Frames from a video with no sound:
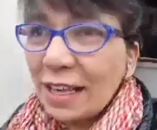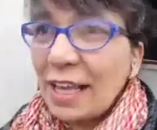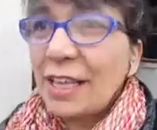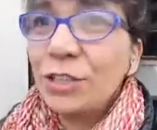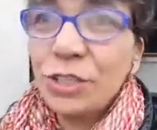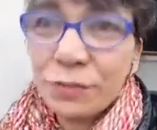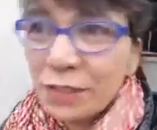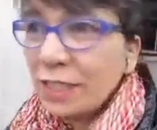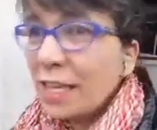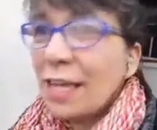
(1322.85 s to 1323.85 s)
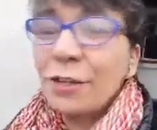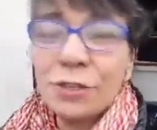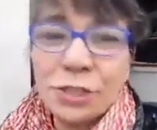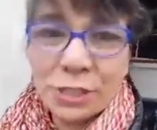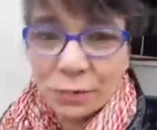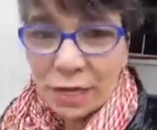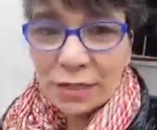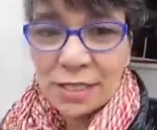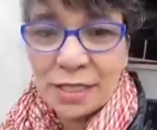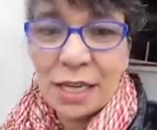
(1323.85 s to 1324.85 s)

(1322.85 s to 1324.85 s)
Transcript: and shifting the energies around us,